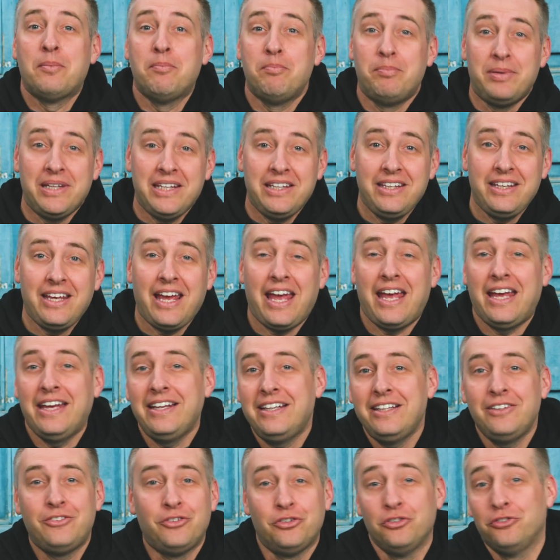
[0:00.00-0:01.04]

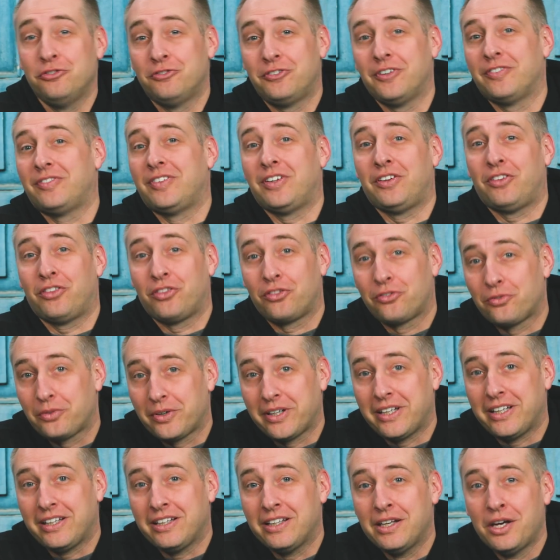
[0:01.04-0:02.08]

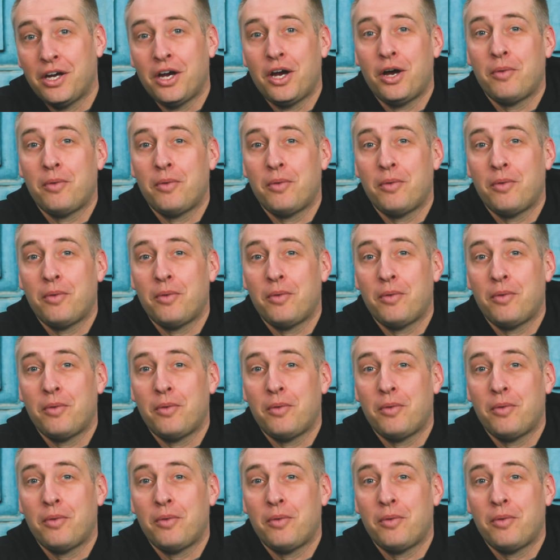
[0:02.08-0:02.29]
TS65B8253,